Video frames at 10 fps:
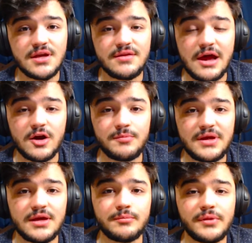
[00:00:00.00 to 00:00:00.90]
that are
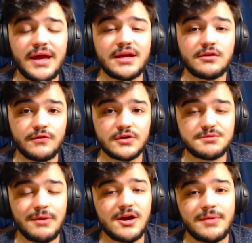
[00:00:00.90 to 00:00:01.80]
being planned for
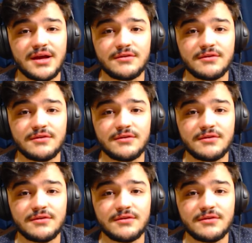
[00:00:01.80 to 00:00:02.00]
Spider Man,